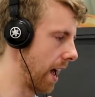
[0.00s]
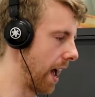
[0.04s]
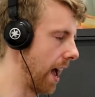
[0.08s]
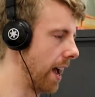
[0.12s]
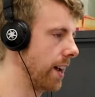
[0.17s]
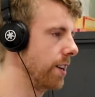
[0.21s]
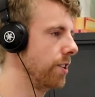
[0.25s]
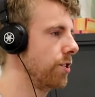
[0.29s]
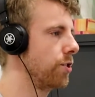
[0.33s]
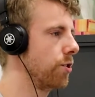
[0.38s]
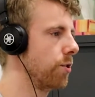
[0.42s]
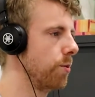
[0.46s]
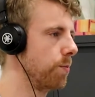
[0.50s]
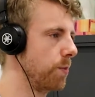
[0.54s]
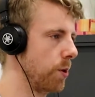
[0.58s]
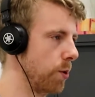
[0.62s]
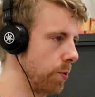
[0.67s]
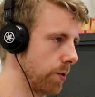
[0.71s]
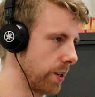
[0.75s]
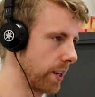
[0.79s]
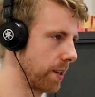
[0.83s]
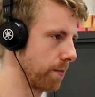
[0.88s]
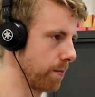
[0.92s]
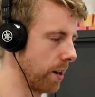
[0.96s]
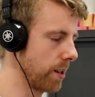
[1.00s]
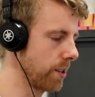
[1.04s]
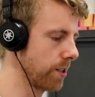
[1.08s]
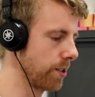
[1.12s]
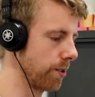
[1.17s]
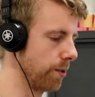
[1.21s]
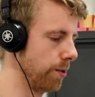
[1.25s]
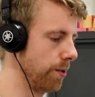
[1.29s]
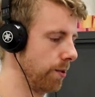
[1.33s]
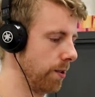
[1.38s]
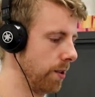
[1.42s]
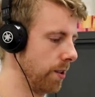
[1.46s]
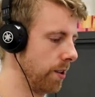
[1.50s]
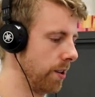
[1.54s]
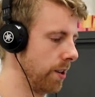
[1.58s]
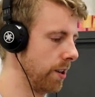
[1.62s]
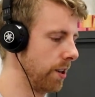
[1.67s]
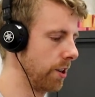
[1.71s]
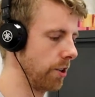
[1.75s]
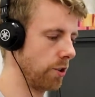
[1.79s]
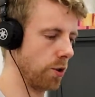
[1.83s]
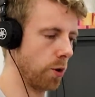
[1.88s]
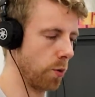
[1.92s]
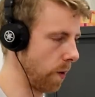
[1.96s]
and you're building muscle,
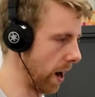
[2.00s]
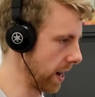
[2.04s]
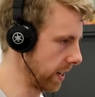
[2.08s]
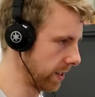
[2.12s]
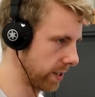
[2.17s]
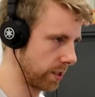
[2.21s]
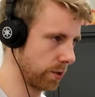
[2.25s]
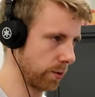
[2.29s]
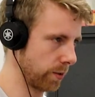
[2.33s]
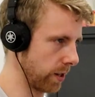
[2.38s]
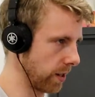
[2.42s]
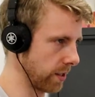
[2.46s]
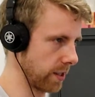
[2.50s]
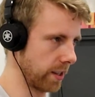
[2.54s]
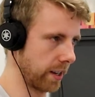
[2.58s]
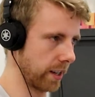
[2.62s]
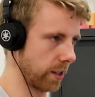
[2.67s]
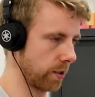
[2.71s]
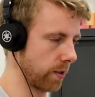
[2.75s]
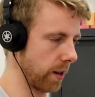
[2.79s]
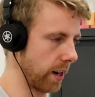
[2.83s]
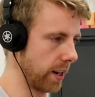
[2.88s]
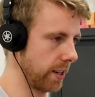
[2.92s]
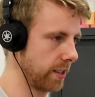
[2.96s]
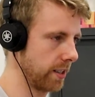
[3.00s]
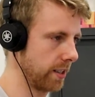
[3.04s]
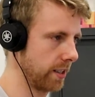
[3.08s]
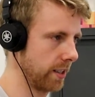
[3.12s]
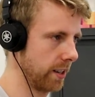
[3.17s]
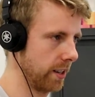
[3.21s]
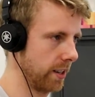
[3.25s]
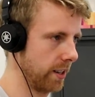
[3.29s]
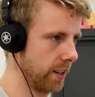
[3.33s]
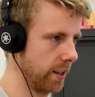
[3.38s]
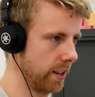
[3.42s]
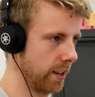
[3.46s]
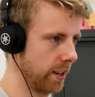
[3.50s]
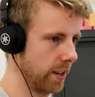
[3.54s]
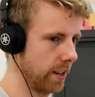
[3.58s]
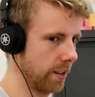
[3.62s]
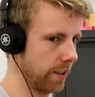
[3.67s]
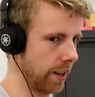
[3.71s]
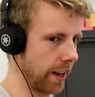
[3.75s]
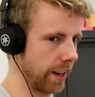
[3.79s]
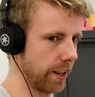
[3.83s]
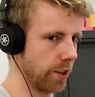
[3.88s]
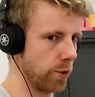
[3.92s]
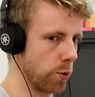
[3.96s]
your weight still doesn't increase.
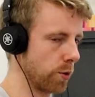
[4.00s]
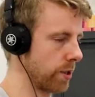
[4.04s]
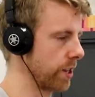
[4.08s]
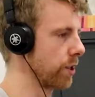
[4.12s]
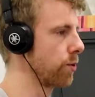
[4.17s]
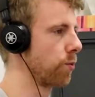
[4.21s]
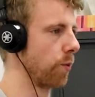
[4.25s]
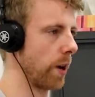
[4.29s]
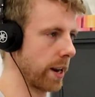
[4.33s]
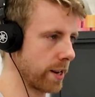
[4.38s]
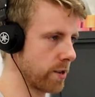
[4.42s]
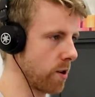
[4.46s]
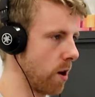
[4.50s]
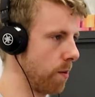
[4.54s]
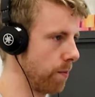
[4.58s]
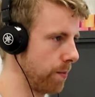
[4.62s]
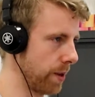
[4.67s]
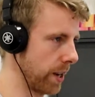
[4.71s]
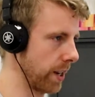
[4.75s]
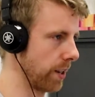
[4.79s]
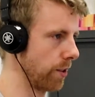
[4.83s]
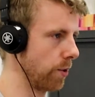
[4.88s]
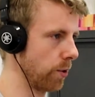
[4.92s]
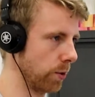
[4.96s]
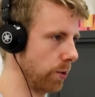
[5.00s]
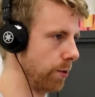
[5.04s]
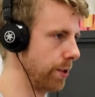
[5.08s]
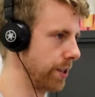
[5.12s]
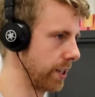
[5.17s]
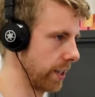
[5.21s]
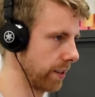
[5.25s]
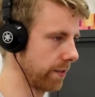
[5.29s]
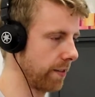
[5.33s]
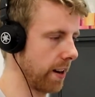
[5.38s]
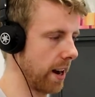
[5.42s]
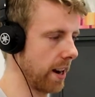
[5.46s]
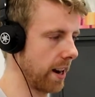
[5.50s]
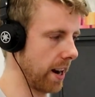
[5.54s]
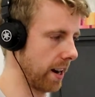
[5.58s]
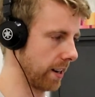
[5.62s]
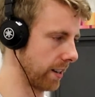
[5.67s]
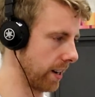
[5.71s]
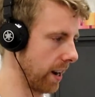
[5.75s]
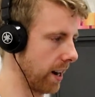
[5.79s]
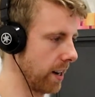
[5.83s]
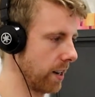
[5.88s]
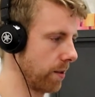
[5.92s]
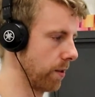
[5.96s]
Like you're just recomping, you're losing fat
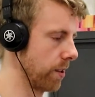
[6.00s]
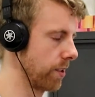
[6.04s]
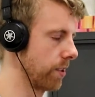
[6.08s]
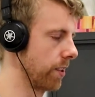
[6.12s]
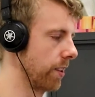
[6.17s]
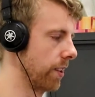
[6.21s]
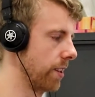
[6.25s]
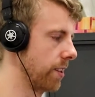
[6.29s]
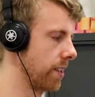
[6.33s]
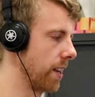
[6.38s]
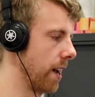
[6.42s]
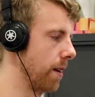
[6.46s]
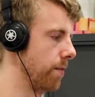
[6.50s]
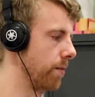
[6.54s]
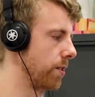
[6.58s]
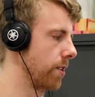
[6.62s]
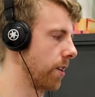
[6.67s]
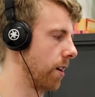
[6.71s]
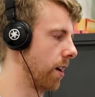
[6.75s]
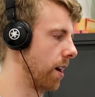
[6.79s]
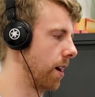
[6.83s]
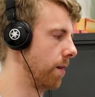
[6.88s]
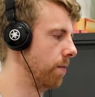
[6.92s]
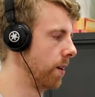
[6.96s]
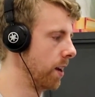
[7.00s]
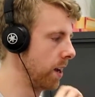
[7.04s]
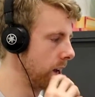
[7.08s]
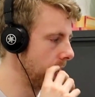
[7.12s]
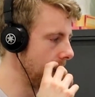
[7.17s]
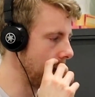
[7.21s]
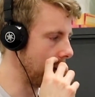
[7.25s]
and gaining muscle at the same time.